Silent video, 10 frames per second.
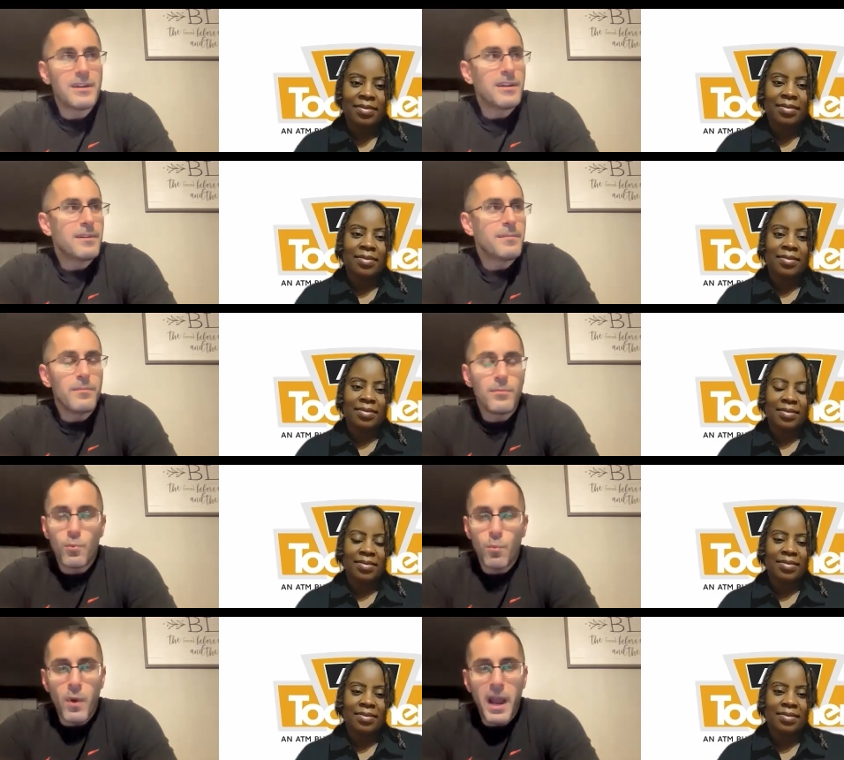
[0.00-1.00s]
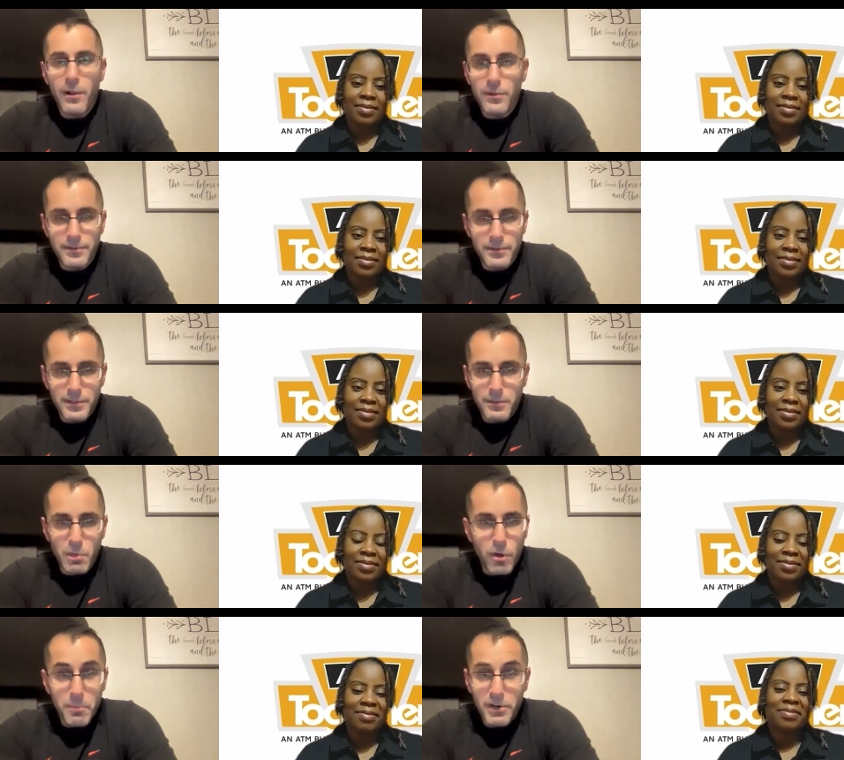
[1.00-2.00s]
Speaker 1: a wild, you know,
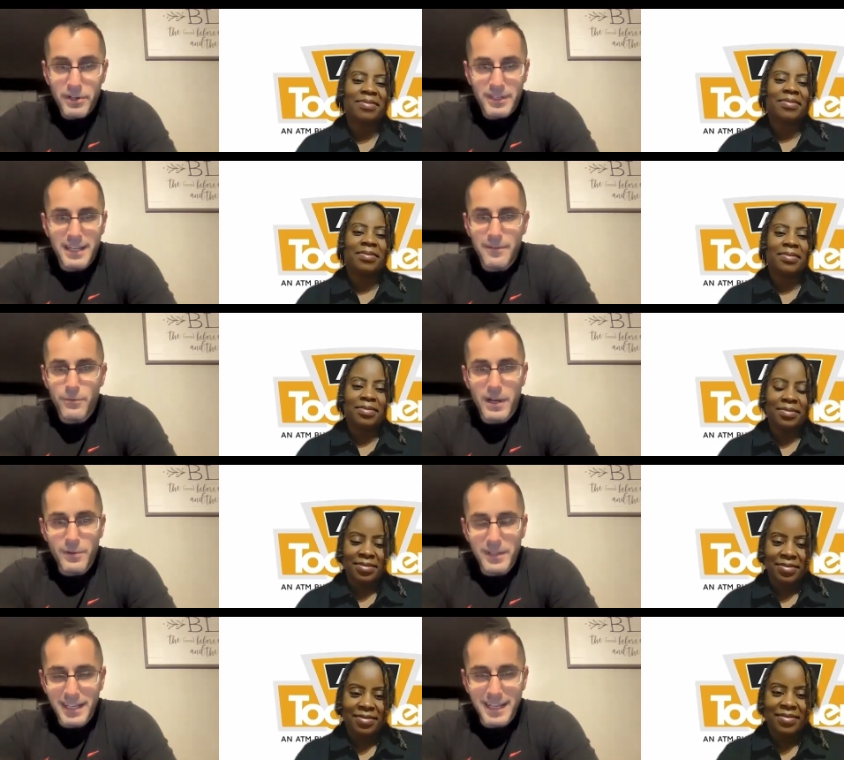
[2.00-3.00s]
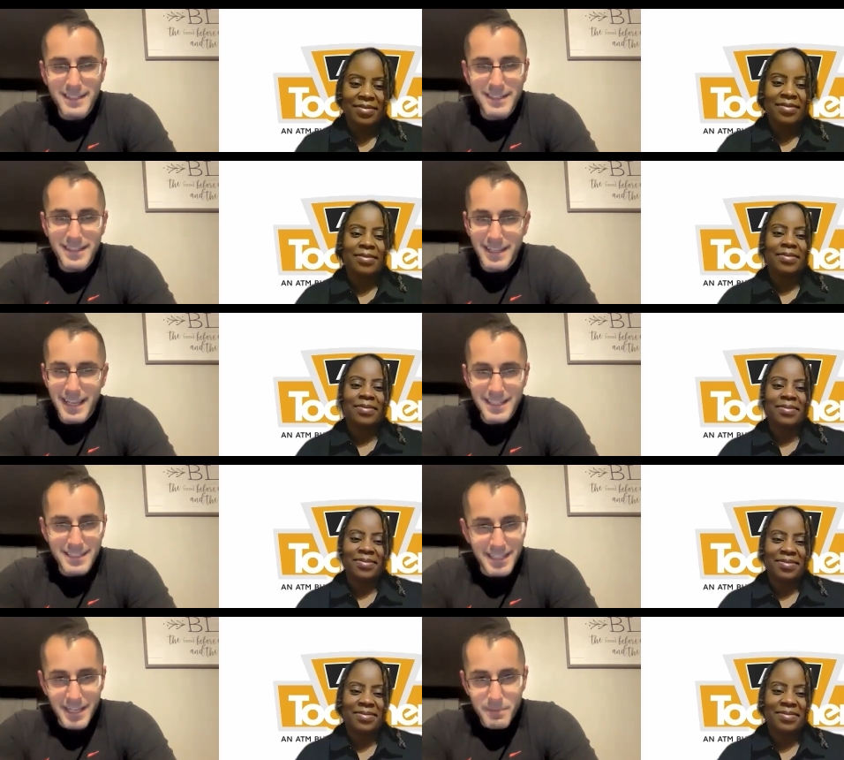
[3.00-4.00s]
ballpark kind of route like I did, like A
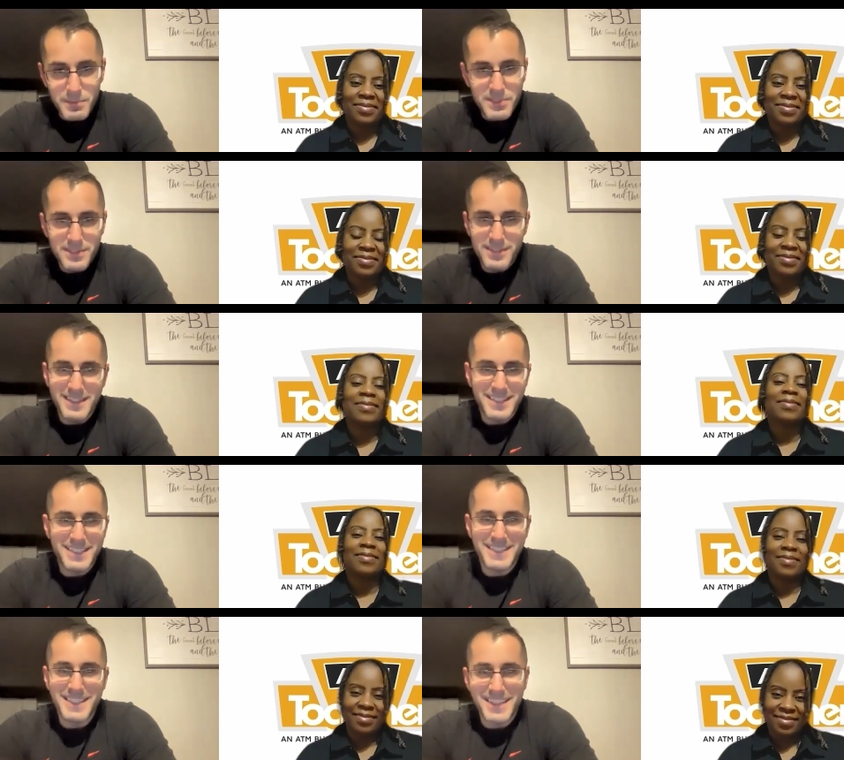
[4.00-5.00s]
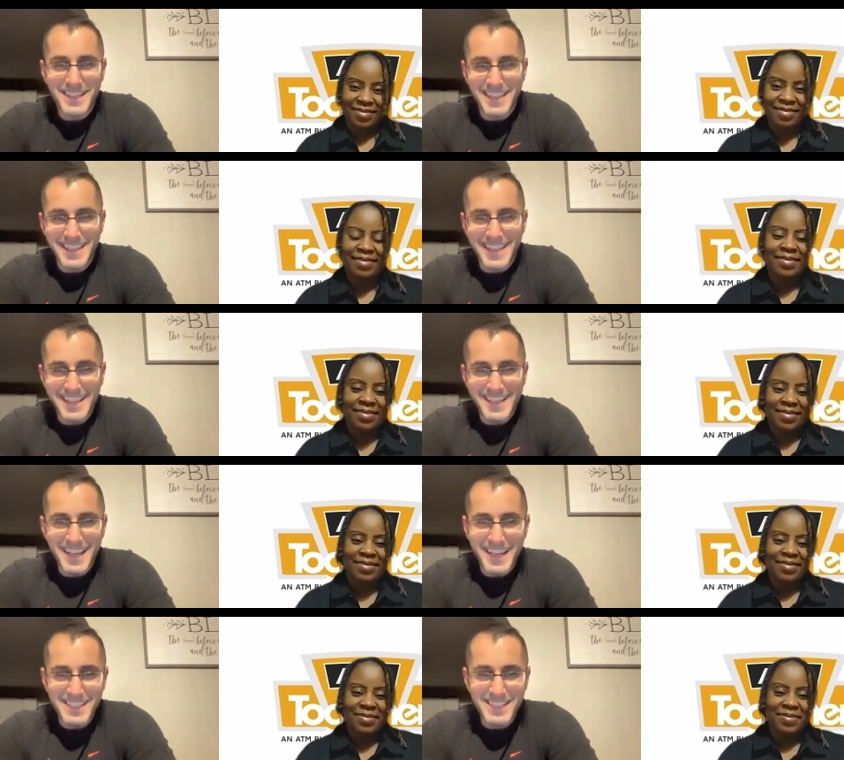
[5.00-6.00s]
T Ms. This is nothing that
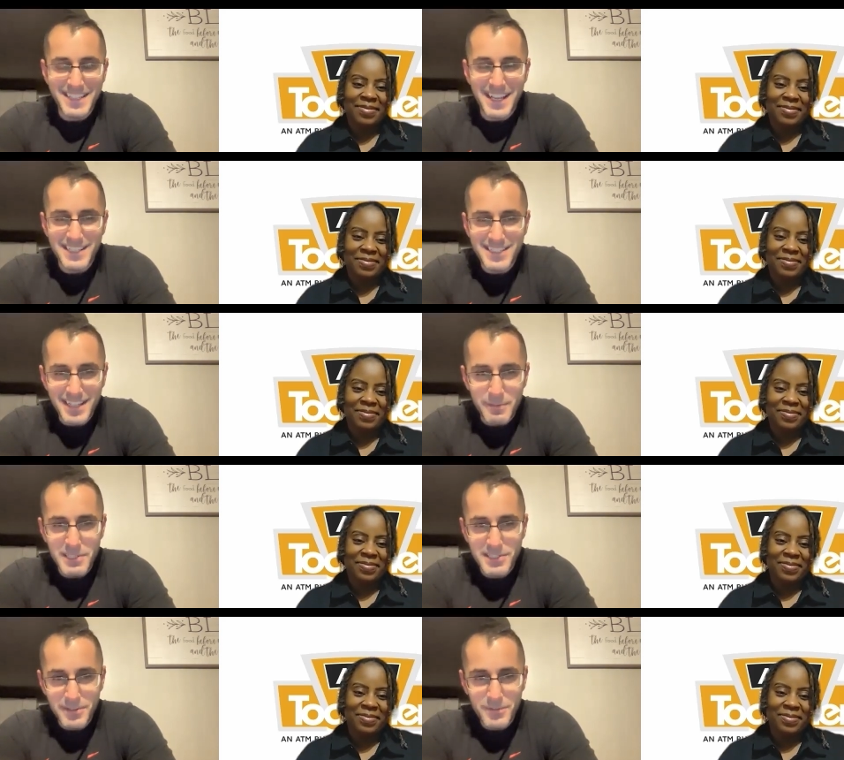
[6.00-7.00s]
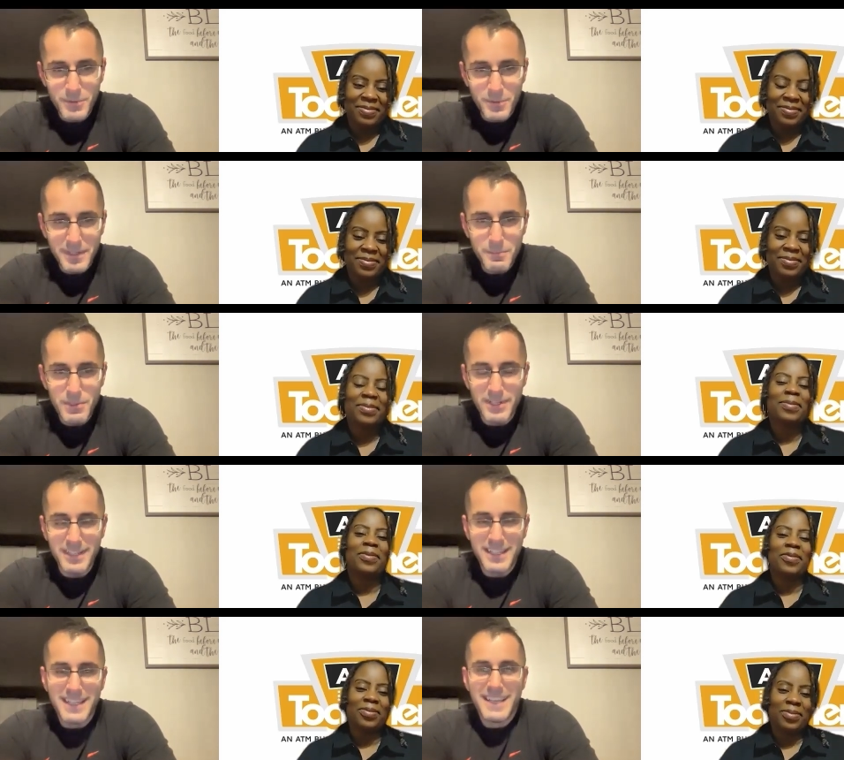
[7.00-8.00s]
honestly I saw myself doing, but
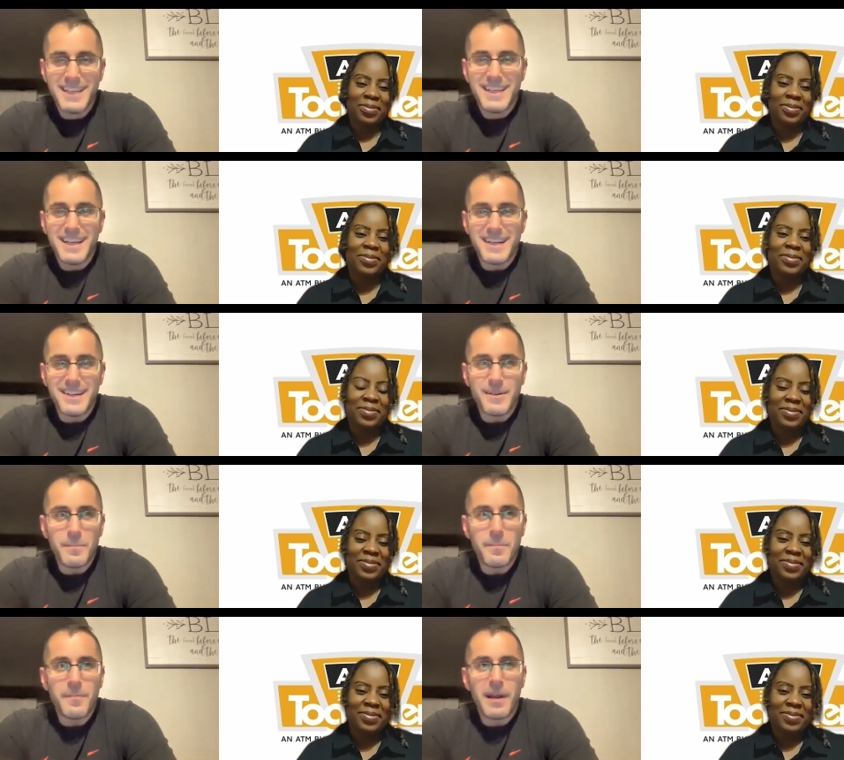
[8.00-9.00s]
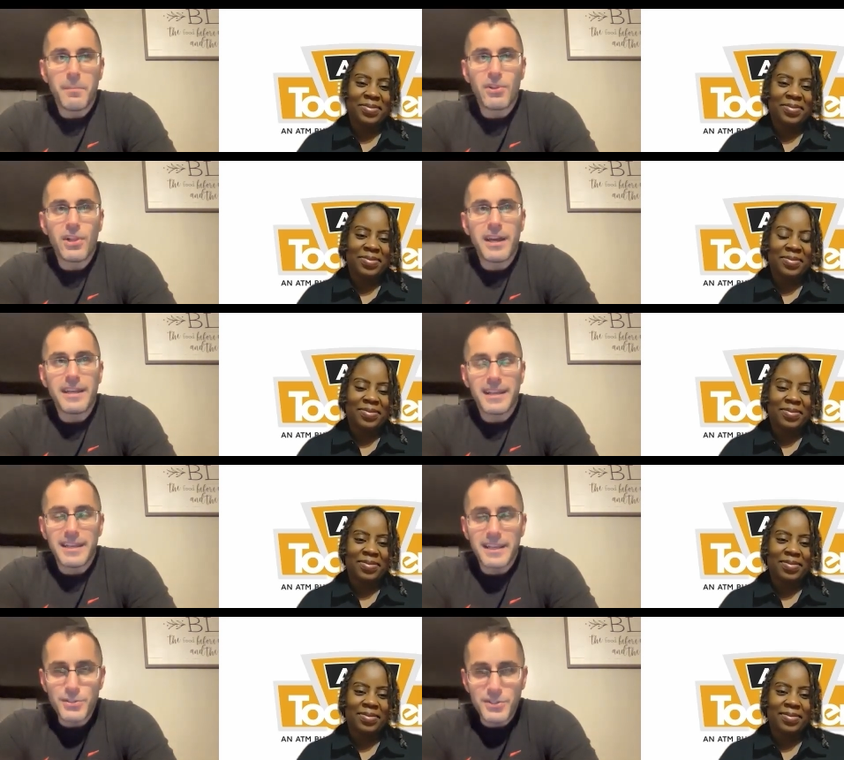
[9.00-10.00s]
um, I'm glad I
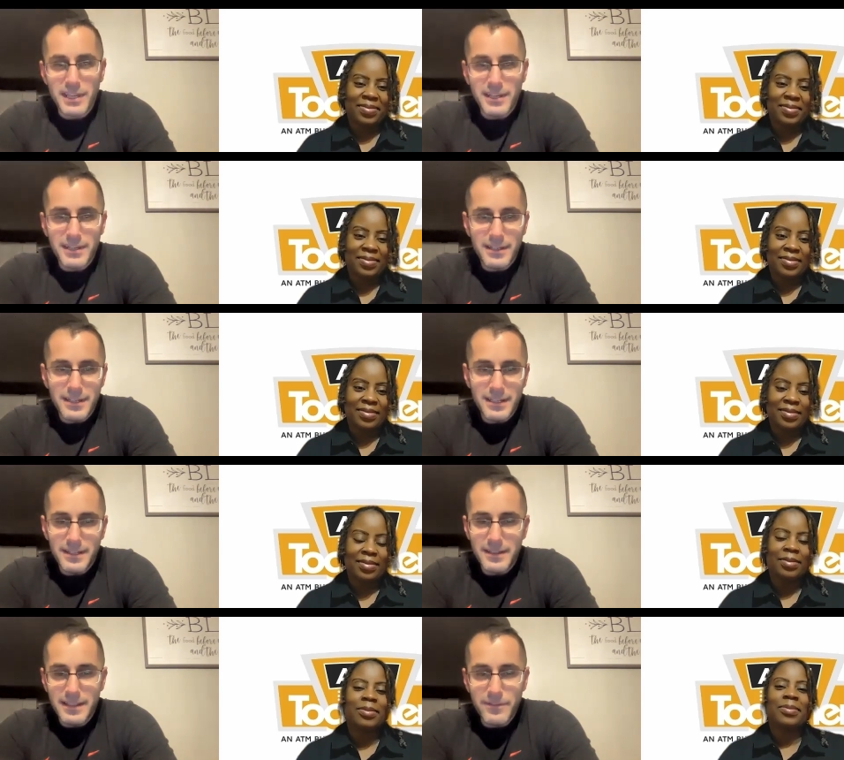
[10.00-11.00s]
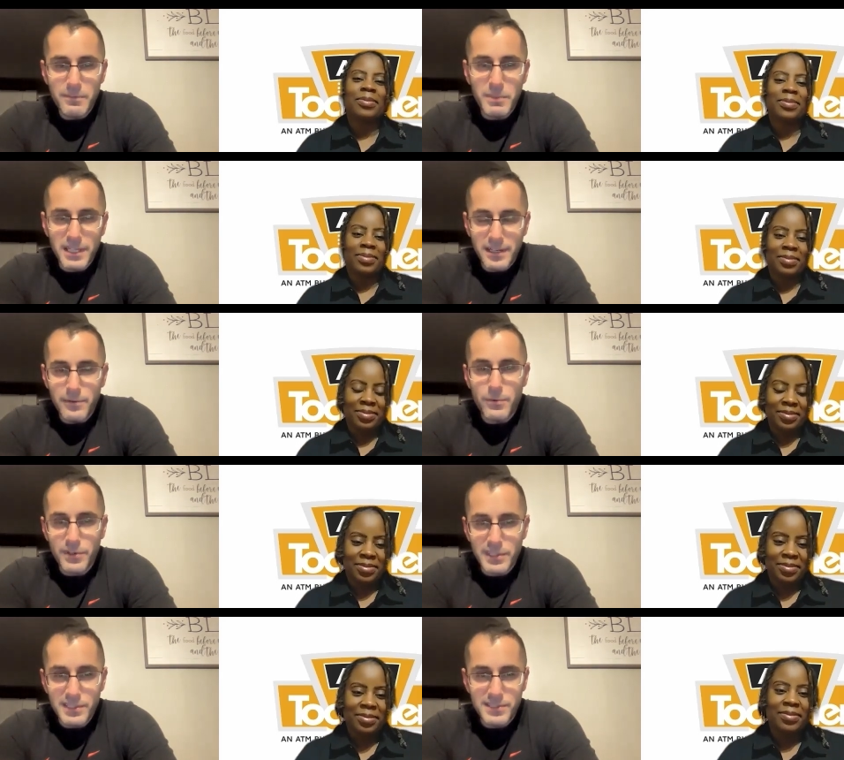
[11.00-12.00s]
got educated in it. Even being a
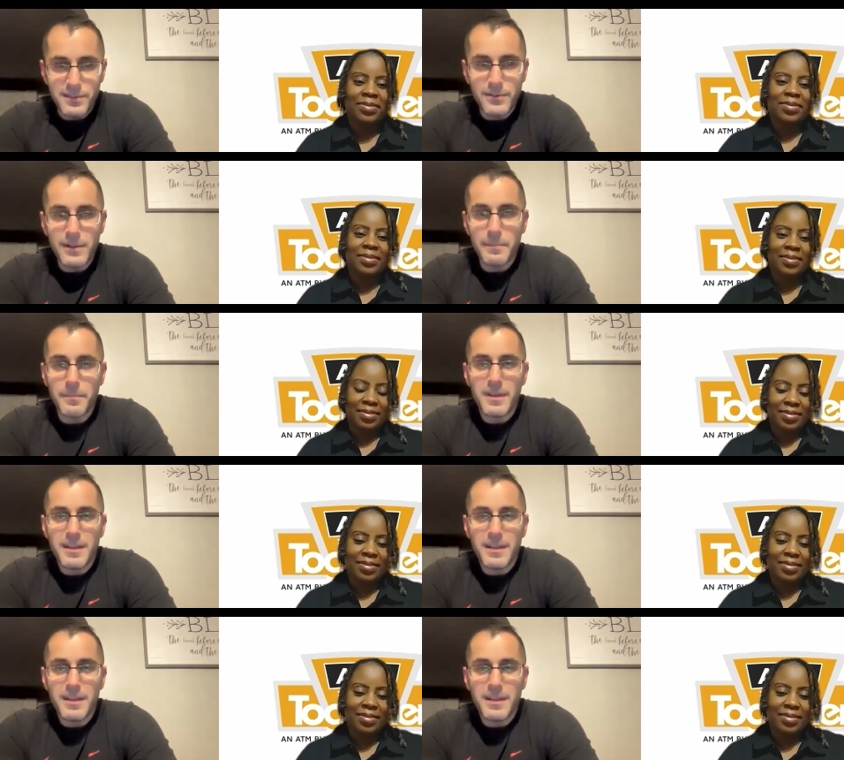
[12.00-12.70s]
rookie still, I'm